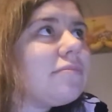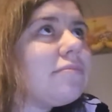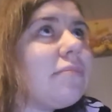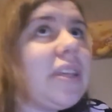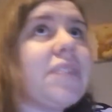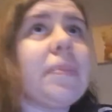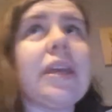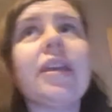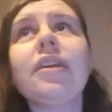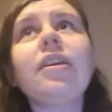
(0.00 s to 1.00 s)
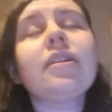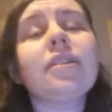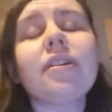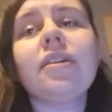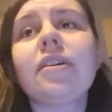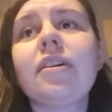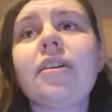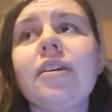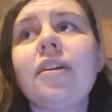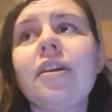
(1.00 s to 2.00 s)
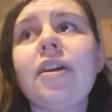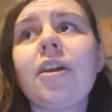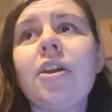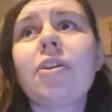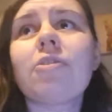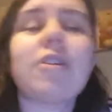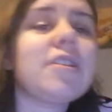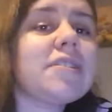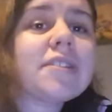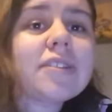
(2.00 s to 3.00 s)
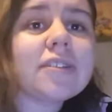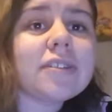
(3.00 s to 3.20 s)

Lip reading: me speaking, Chris,